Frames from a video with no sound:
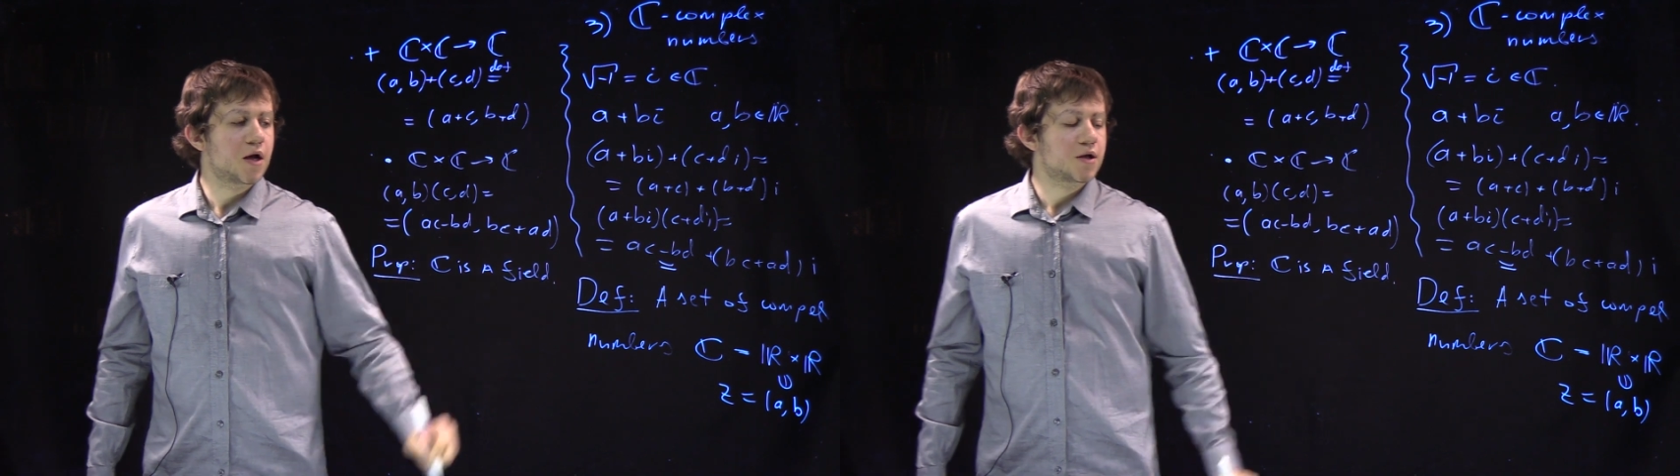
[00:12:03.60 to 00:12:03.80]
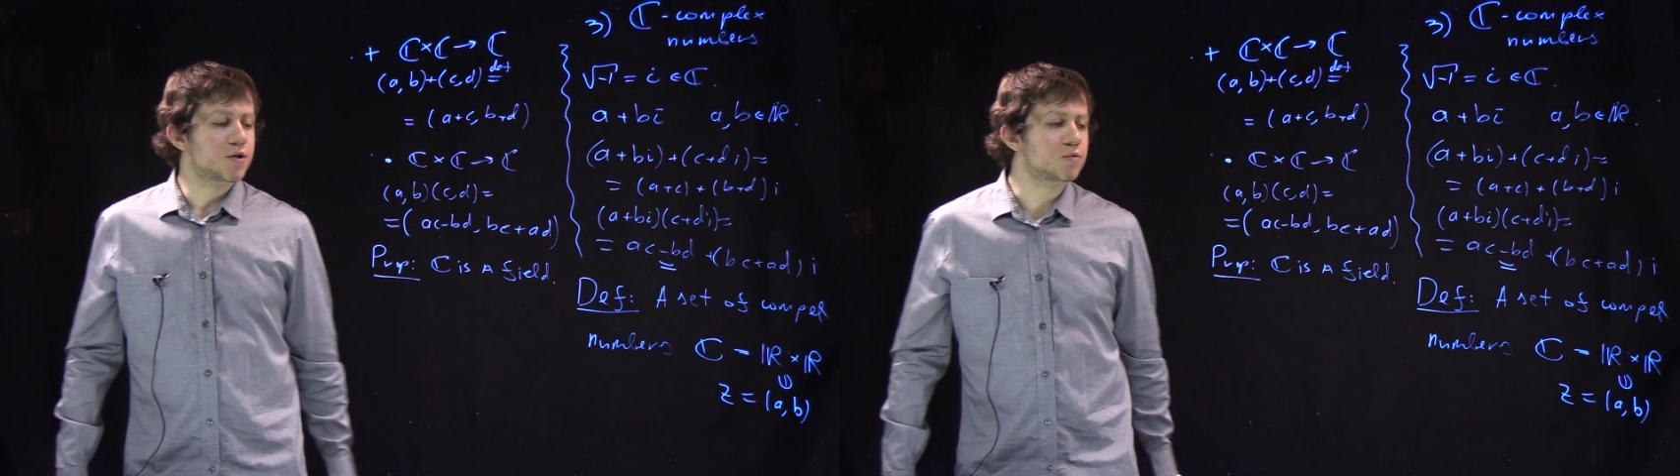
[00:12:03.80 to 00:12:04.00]

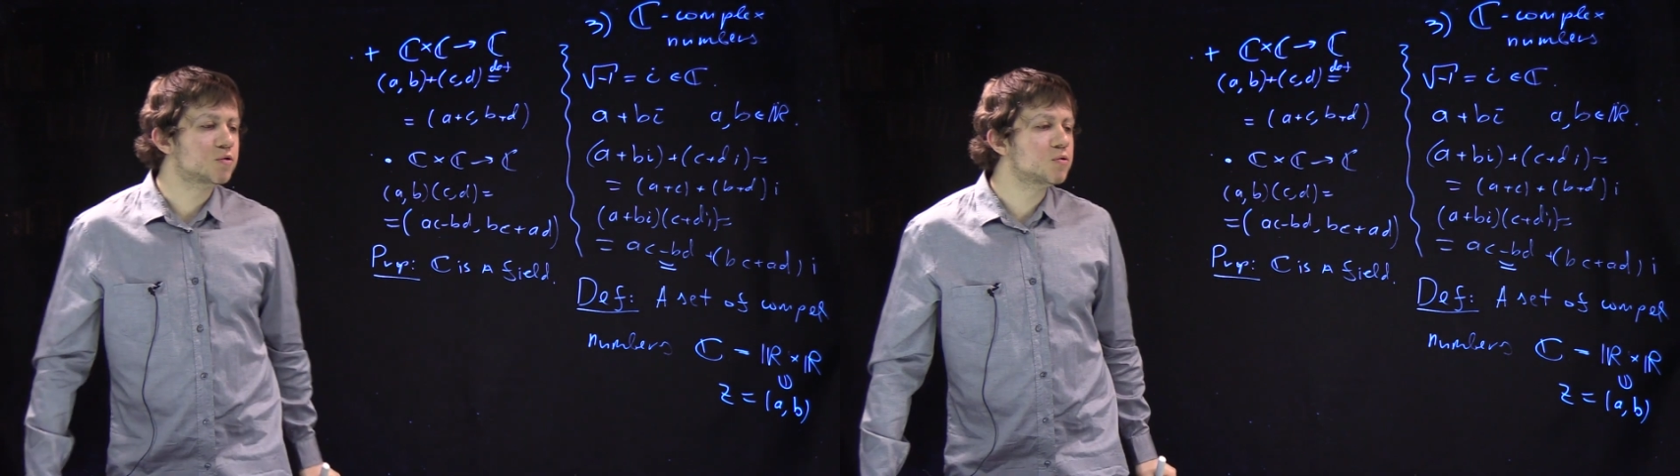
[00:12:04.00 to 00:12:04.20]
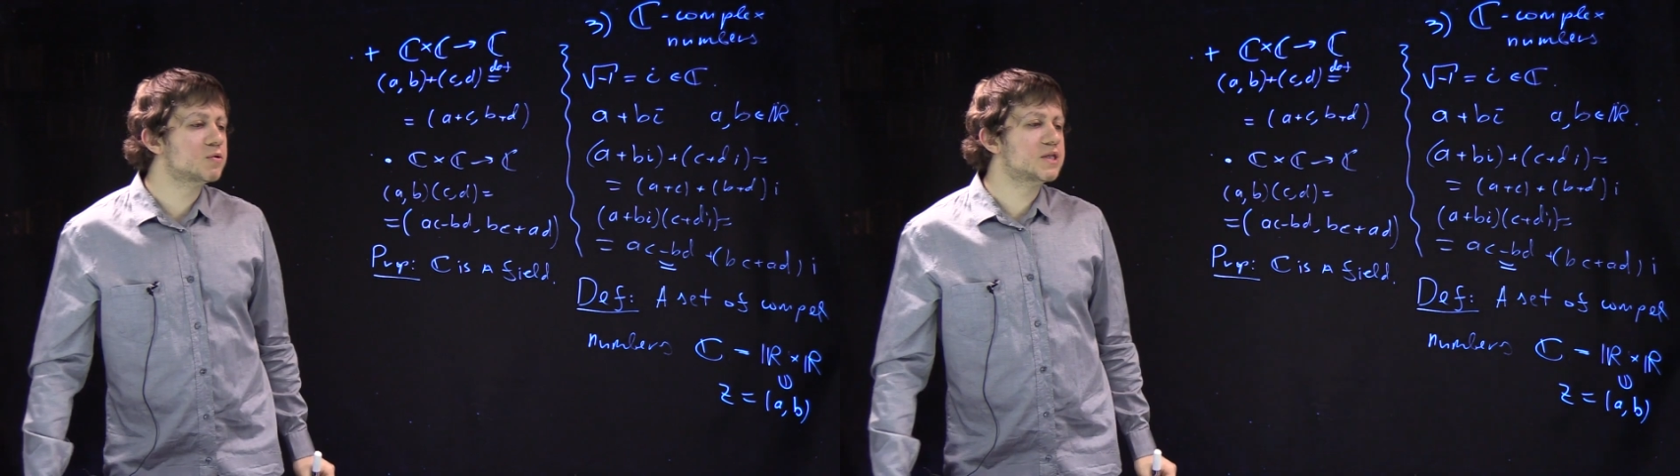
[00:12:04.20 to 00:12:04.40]
So
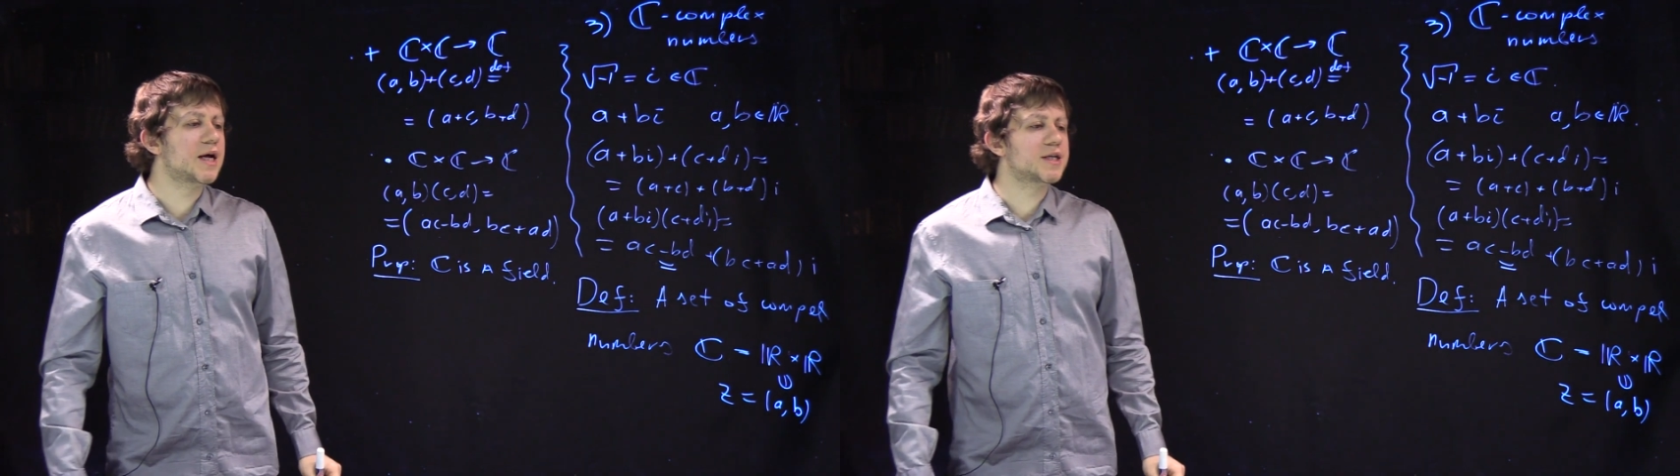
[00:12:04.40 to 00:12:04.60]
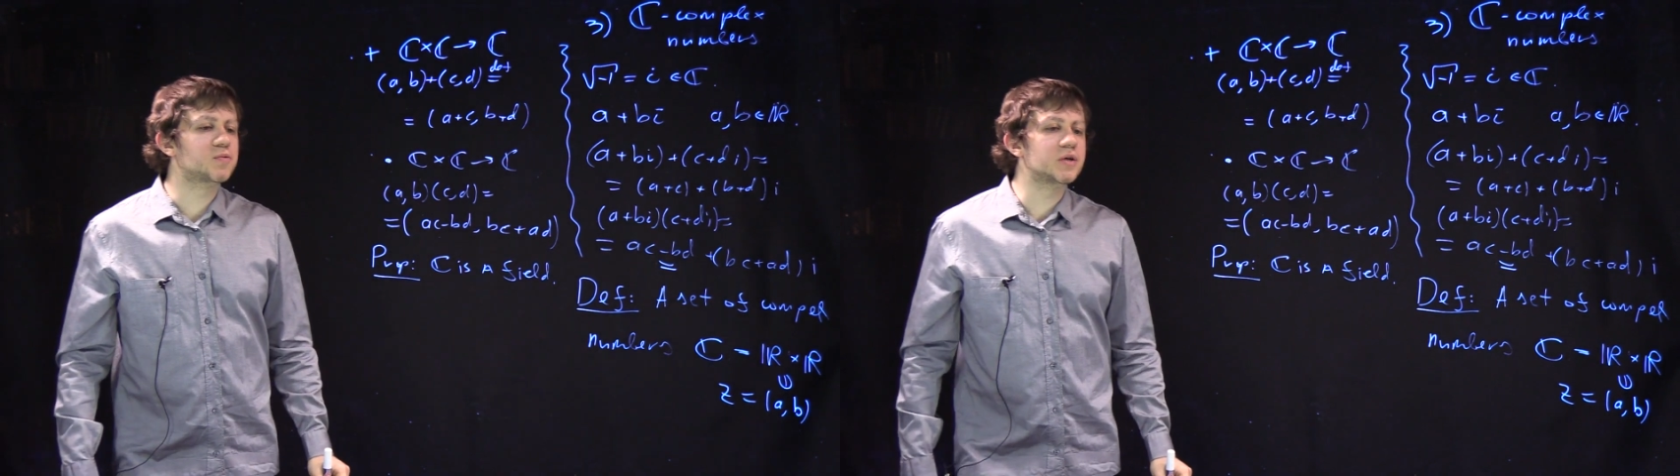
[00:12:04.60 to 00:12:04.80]
to do
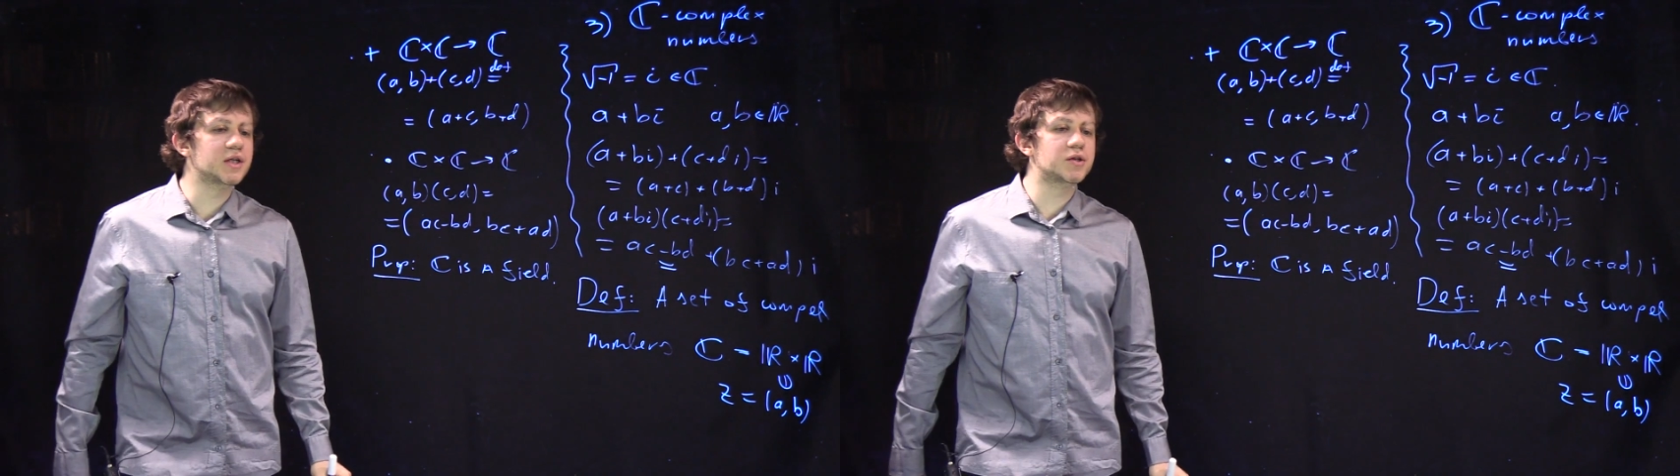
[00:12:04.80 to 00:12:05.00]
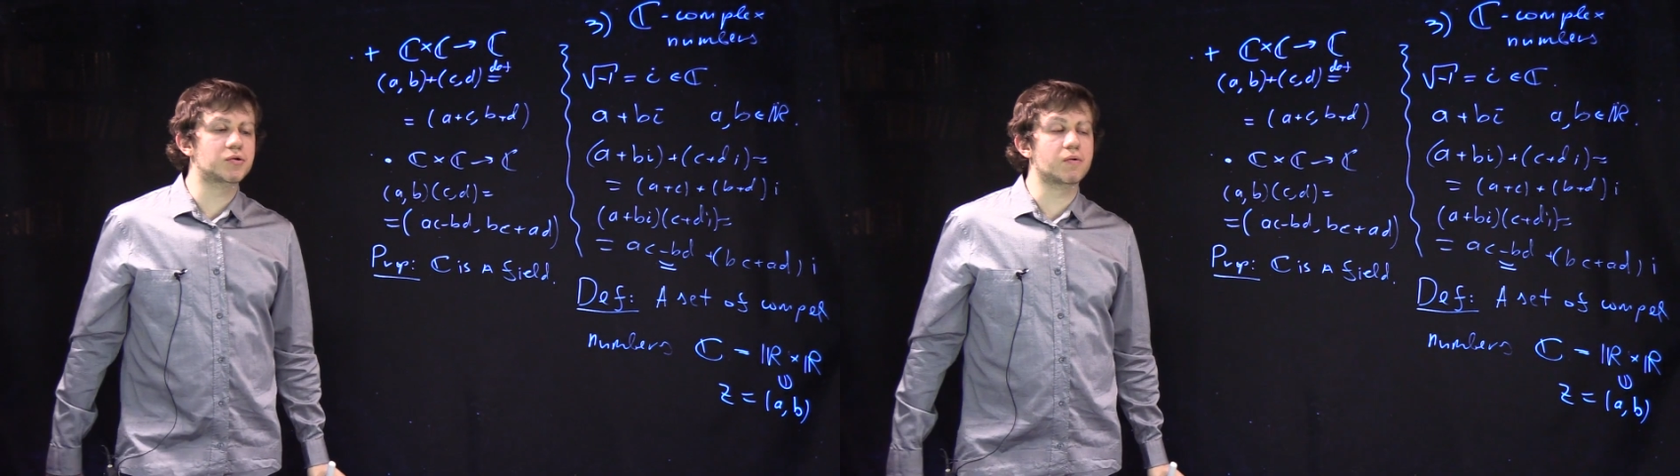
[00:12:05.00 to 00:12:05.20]
that, we
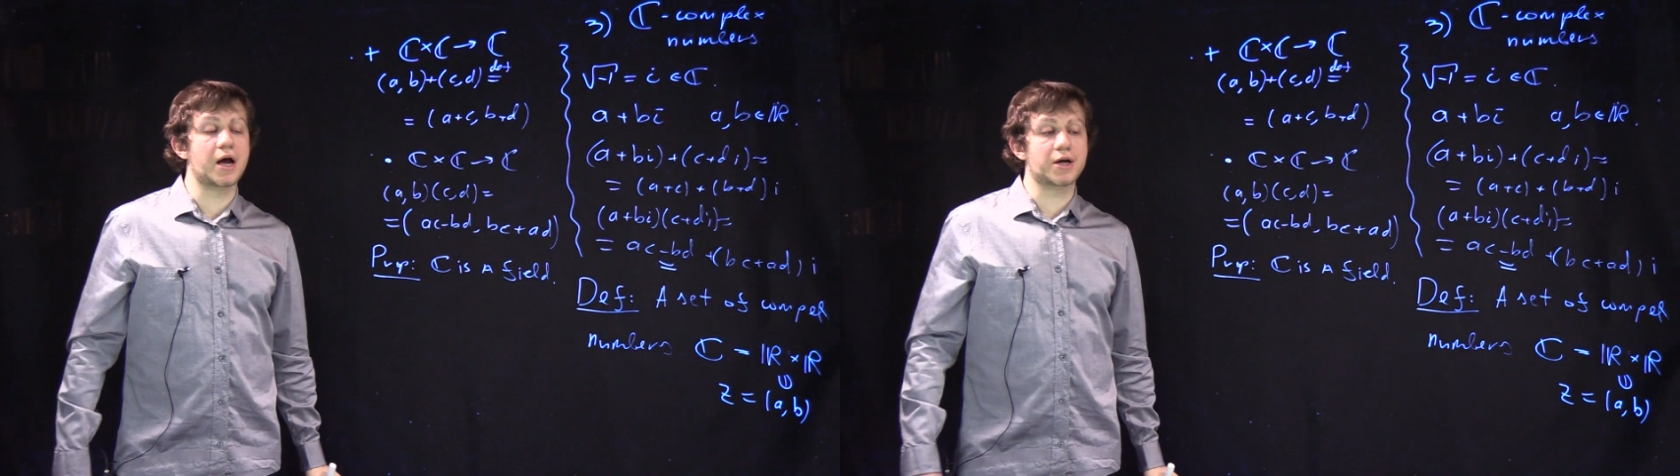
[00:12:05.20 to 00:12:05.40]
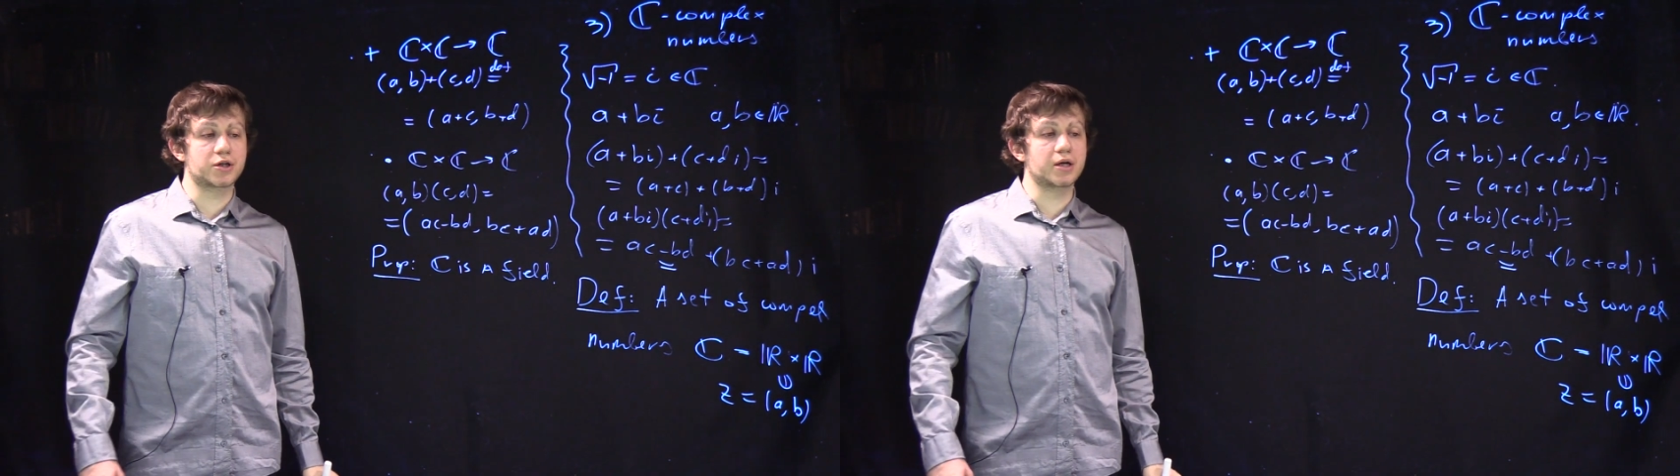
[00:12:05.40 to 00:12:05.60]
need to
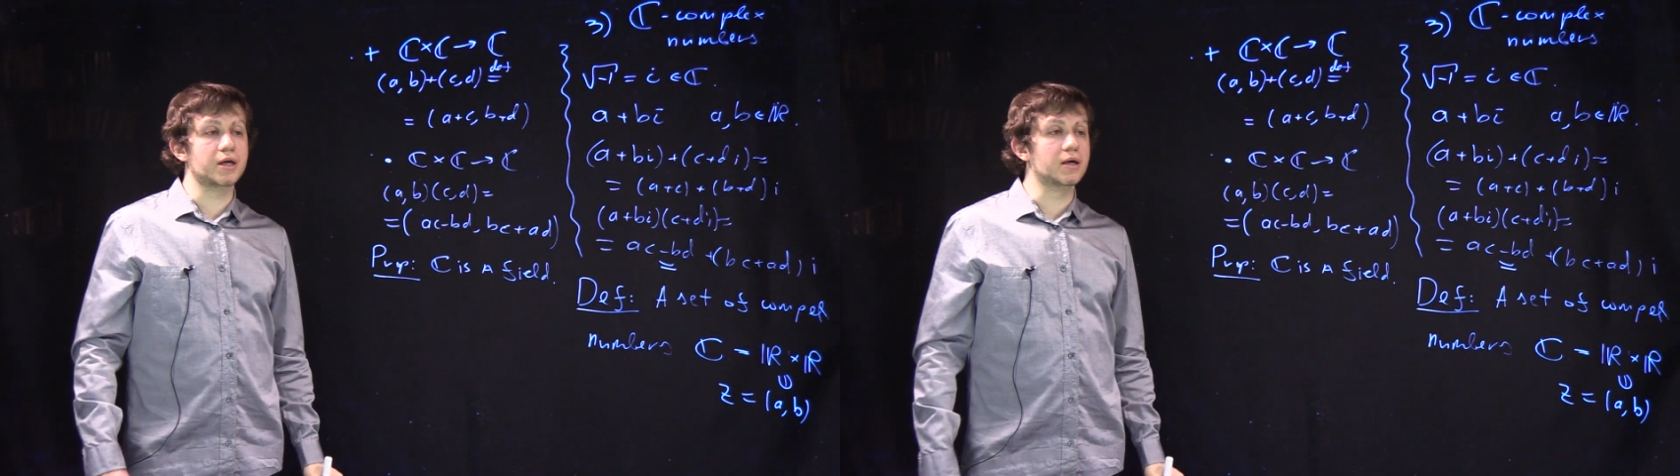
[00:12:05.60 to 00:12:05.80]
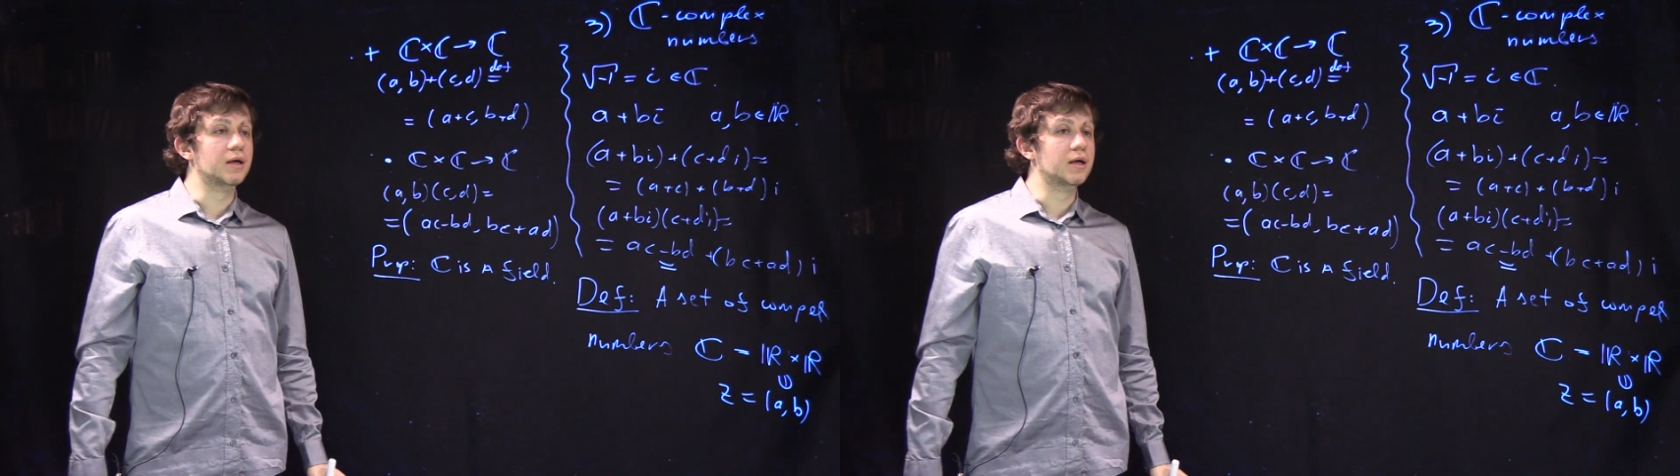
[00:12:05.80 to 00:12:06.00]

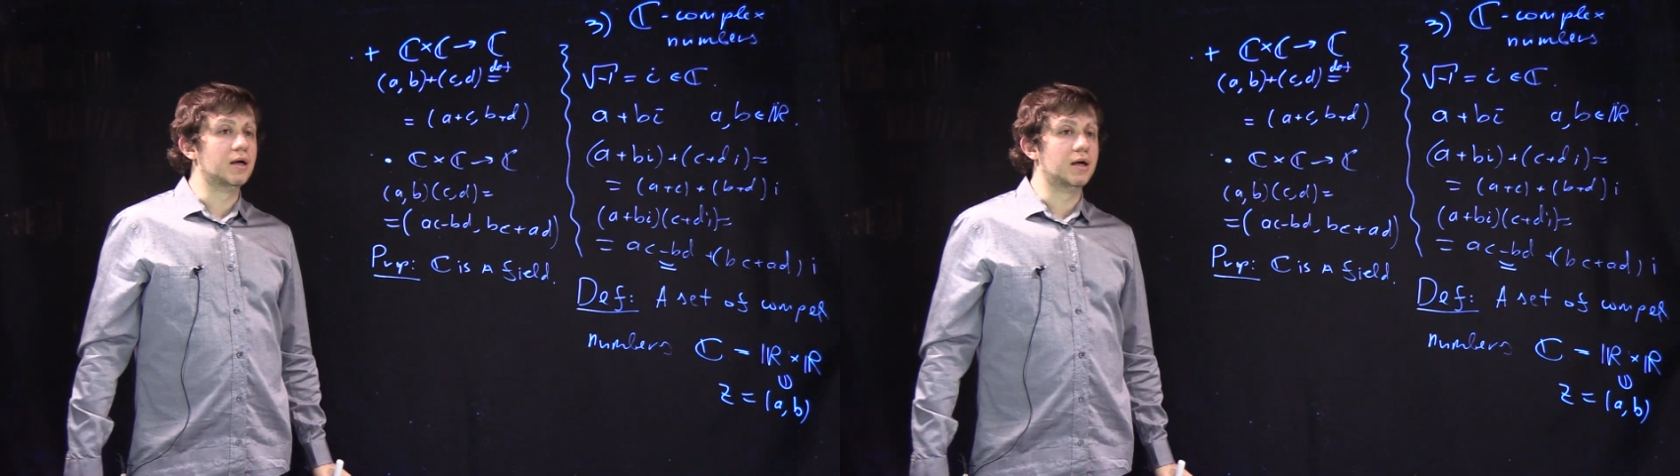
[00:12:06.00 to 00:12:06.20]
actually